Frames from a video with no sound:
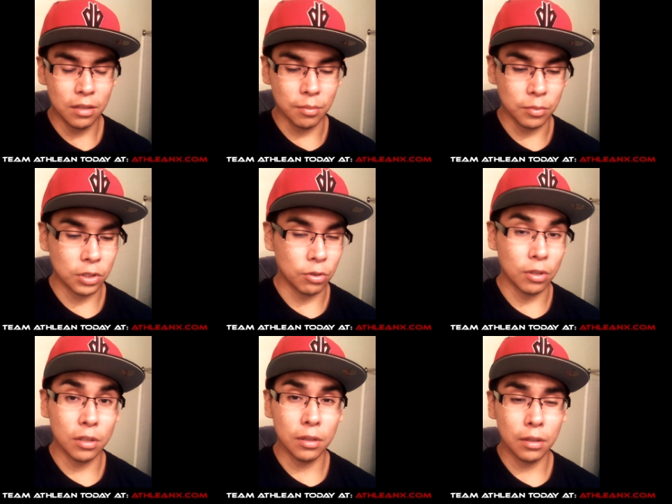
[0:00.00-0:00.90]
I'm
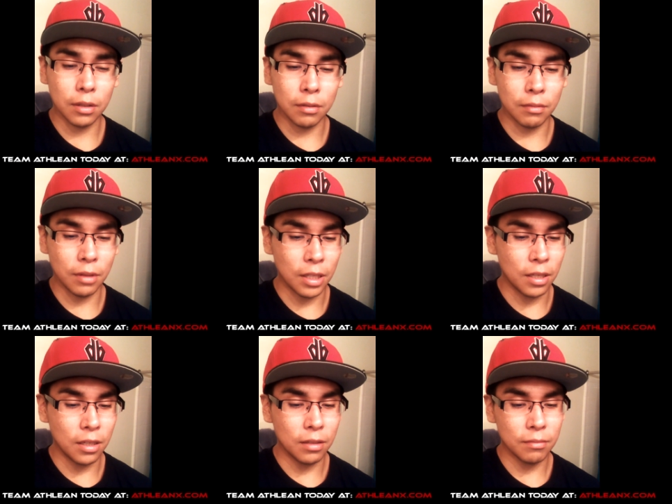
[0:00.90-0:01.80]
strong,
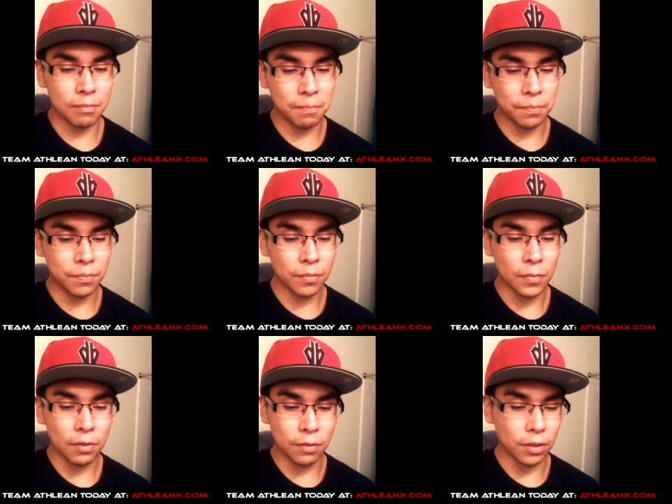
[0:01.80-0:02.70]
lean,
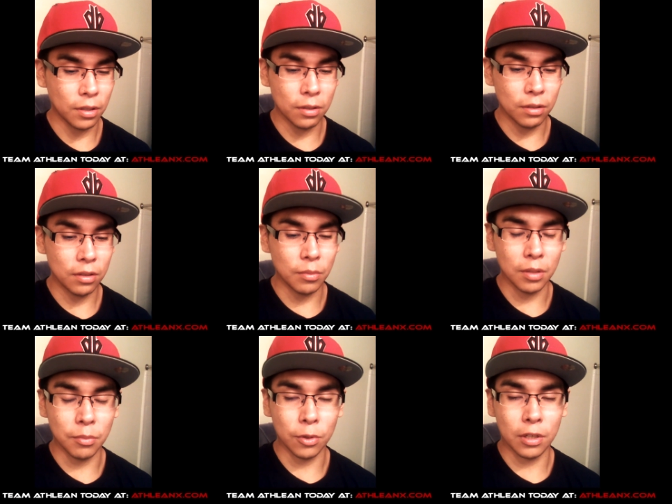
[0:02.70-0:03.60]
feeling good,
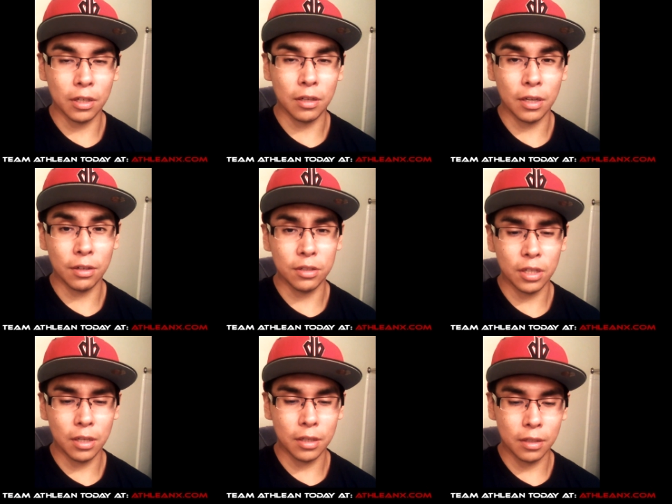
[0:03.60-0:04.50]
and more
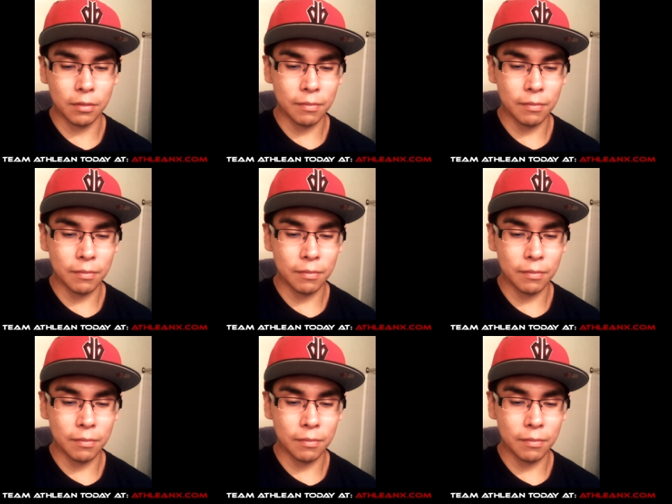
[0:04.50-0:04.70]
energetic.